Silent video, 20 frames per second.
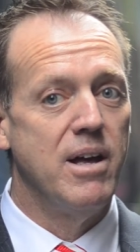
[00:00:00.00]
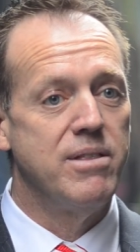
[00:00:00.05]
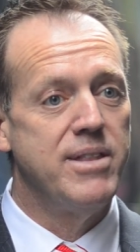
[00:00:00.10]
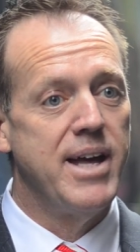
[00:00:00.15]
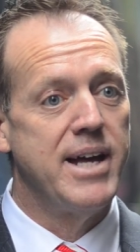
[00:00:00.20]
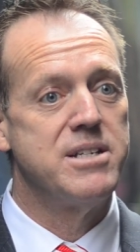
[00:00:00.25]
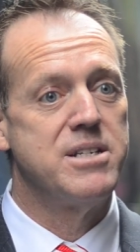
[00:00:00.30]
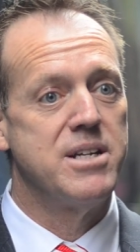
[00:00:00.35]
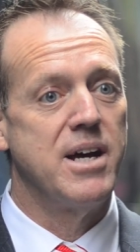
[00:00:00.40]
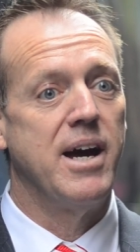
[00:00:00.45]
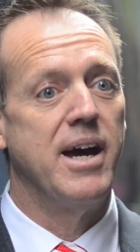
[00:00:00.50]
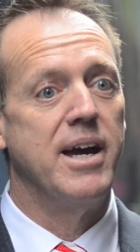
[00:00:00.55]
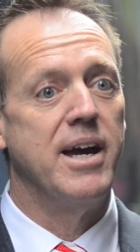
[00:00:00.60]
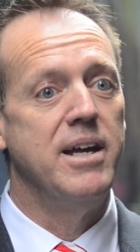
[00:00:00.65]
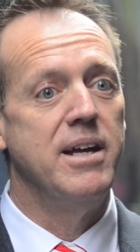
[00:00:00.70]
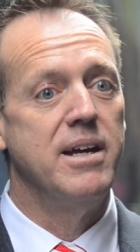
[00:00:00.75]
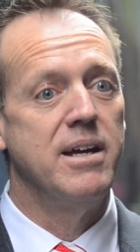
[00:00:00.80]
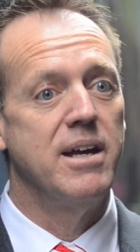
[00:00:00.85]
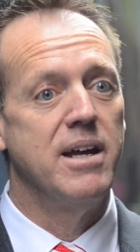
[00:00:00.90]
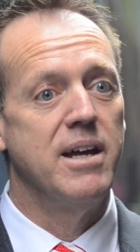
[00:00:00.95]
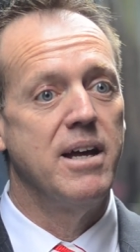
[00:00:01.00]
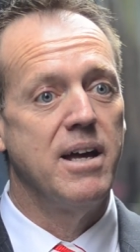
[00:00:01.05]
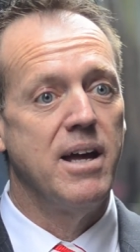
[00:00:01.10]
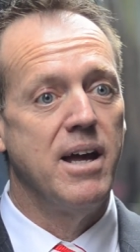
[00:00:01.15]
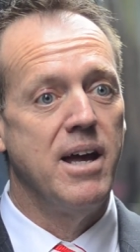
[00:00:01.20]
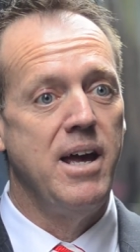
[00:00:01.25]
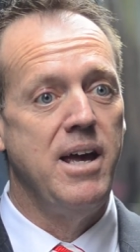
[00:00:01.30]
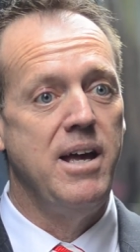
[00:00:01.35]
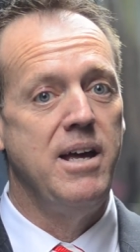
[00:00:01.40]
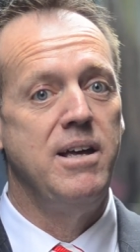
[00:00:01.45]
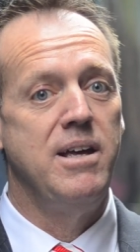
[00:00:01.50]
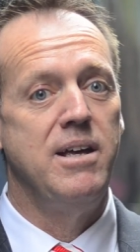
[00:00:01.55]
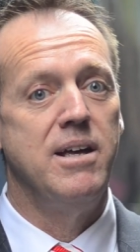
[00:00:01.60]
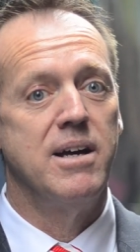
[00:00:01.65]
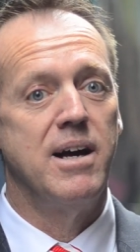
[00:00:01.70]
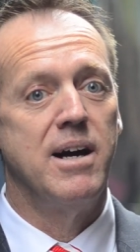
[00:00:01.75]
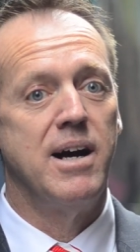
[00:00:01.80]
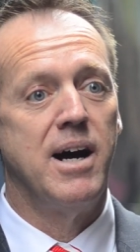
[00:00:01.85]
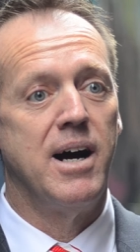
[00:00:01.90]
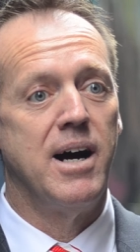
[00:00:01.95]
That day, he
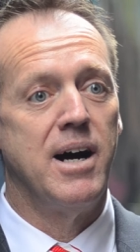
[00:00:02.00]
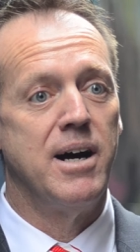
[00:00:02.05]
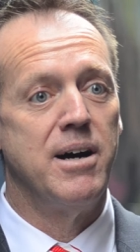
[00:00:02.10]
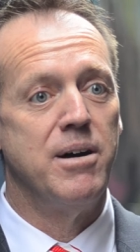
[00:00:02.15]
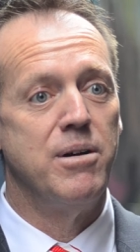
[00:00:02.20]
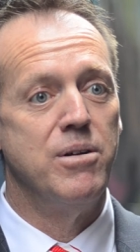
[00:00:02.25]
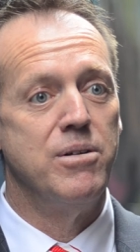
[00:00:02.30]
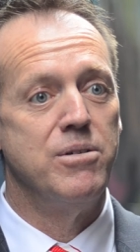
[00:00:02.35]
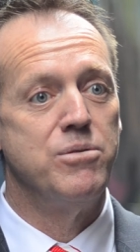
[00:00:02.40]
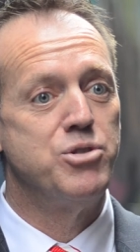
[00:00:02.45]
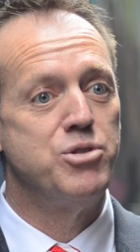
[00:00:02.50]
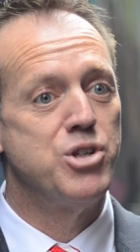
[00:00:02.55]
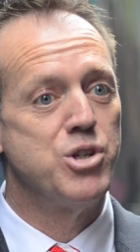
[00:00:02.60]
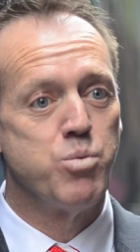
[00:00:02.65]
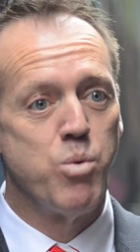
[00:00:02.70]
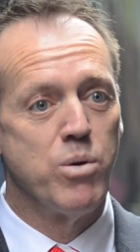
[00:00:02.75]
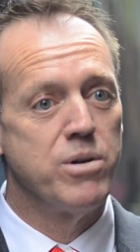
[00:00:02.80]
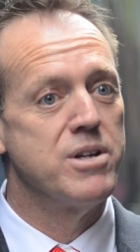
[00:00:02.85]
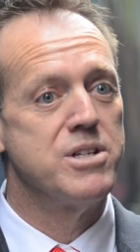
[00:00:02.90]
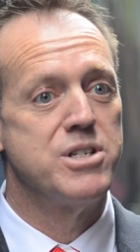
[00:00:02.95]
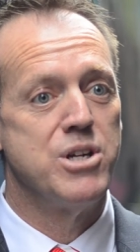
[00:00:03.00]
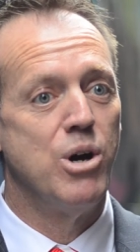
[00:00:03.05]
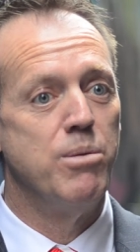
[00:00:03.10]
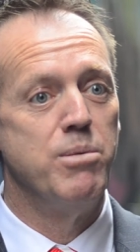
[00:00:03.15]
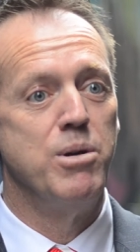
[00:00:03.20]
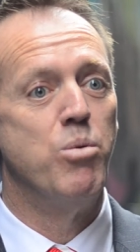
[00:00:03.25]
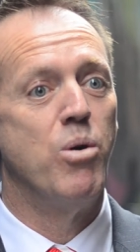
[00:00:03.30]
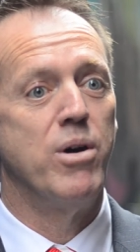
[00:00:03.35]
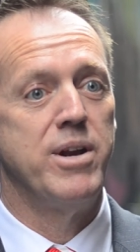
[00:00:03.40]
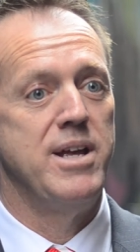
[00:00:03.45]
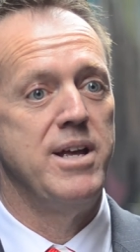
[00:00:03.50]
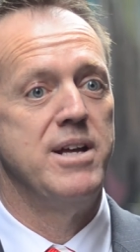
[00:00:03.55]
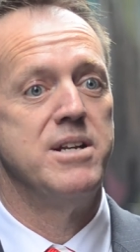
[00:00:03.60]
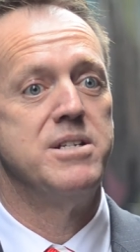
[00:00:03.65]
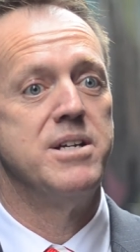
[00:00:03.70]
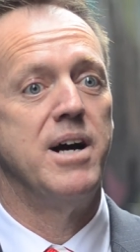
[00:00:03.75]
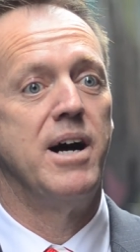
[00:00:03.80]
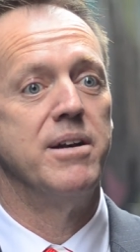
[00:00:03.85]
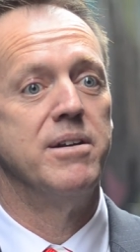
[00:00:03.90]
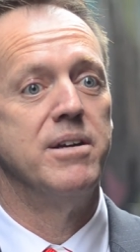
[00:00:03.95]
just wanted to tell me what he had
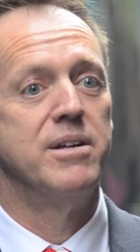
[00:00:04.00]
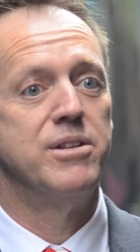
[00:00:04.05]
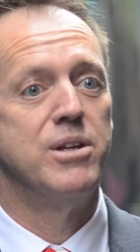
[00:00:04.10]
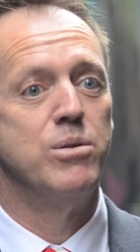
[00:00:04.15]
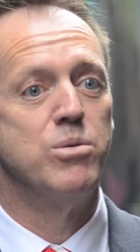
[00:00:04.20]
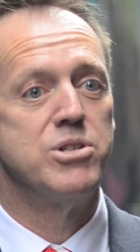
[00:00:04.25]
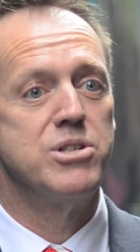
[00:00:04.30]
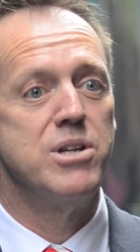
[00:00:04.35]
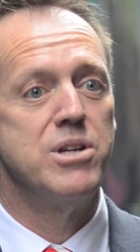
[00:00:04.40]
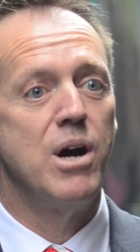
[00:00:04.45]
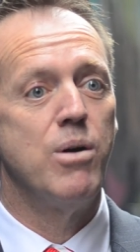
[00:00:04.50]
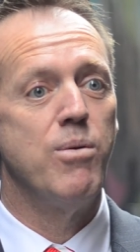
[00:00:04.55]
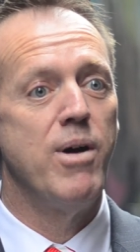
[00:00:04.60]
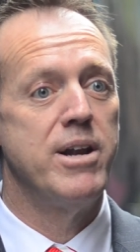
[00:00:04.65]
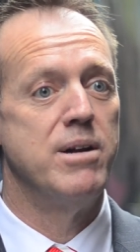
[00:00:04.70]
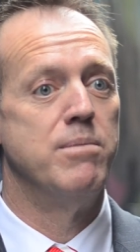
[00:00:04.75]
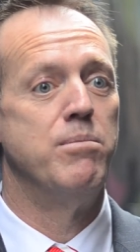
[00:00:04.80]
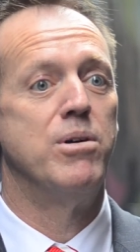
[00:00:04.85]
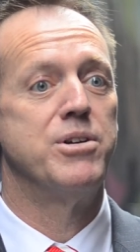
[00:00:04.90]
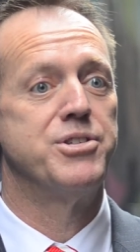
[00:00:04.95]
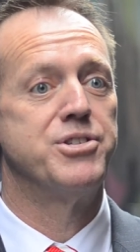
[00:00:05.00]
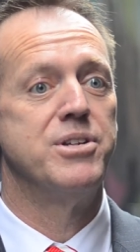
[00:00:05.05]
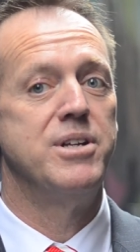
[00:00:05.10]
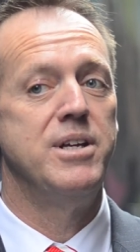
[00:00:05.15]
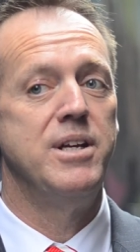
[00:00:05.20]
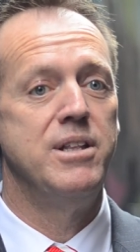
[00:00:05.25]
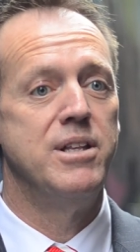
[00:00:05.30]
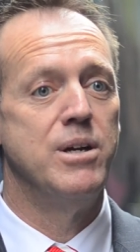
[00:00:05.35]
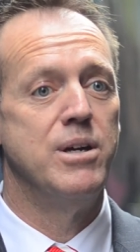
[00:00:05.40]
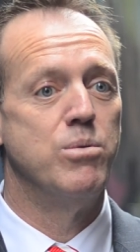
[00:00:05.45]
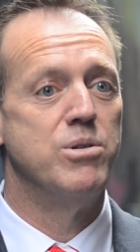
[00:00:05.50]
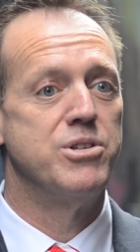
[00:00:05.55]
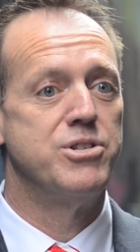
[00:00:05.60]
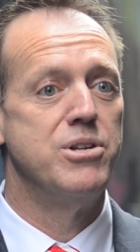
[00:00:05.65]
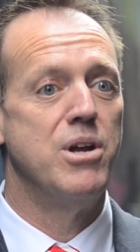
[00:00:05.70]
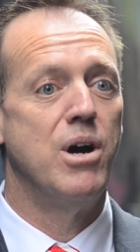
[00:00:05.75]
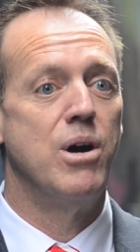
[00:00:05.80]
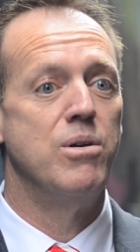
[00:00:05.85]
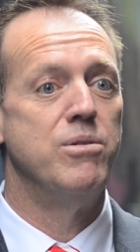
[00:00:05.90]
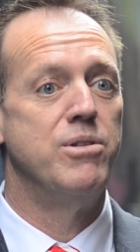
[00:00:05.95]
done. There was no animosity, there was
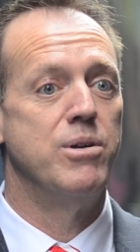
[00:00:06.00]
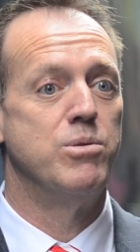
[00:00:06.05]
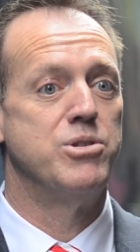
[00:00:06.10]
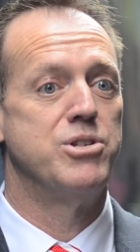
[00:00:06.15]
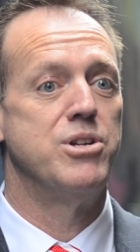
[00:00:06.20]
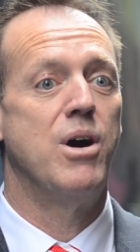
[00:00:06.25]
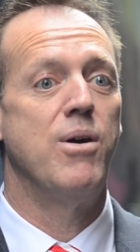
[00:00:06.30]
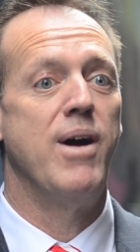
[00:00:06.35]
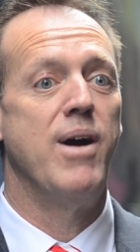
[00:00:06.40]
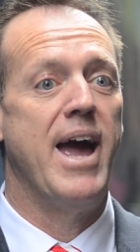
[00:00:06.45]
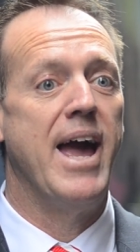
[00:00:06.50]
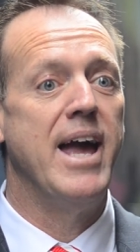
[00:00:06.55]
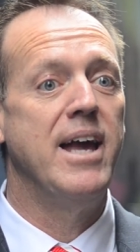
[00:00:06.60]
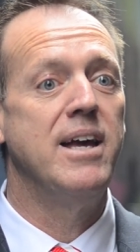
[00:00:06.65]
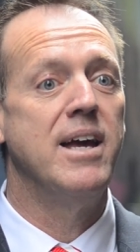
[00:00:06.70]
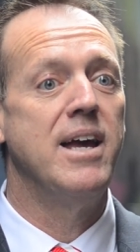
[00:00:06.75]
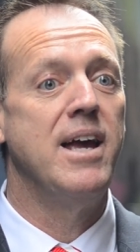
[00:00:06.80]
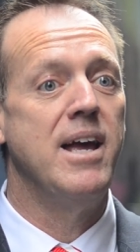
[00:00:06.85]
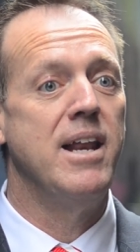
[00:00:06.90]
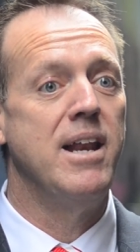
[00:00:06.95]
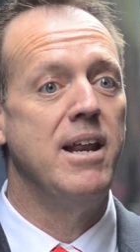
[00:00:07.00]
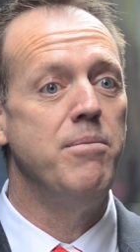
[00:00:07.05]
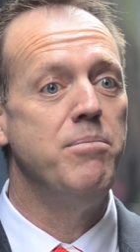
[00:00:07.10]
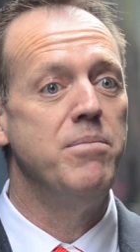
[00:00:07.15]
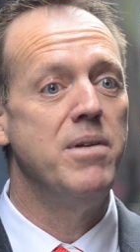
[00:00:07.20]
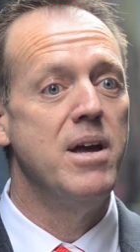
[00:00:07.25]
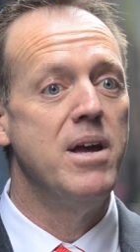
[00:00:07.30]
no anger in him.